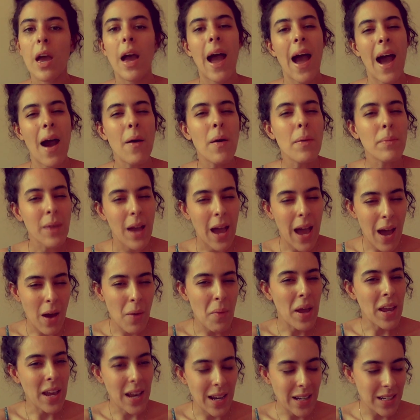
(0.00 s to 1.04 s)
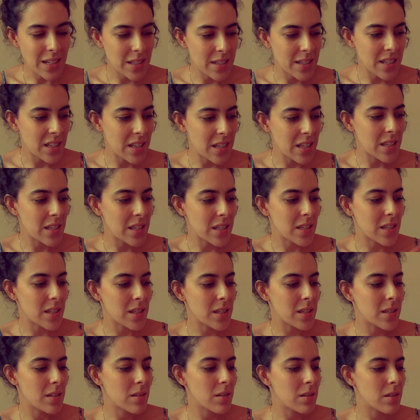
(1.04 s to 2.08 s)
how I kind of see this
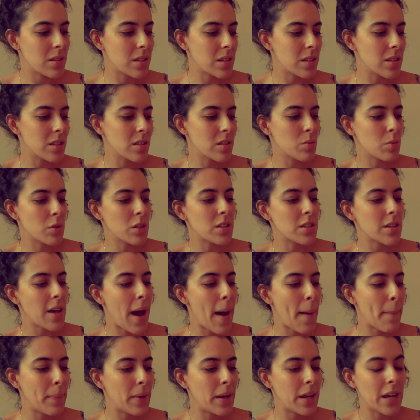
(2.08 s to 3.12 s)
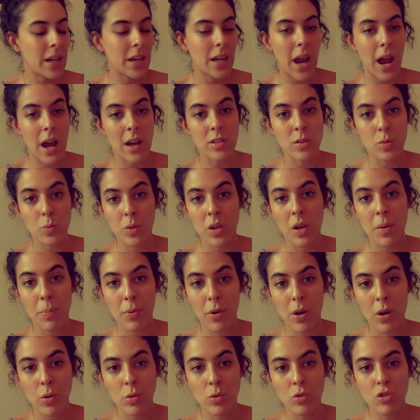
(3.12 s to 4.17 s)
is what's happening as we
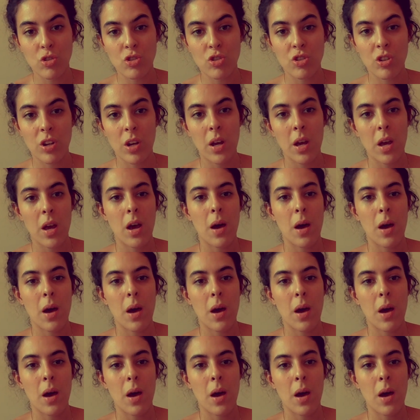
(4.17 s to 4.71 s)
approach,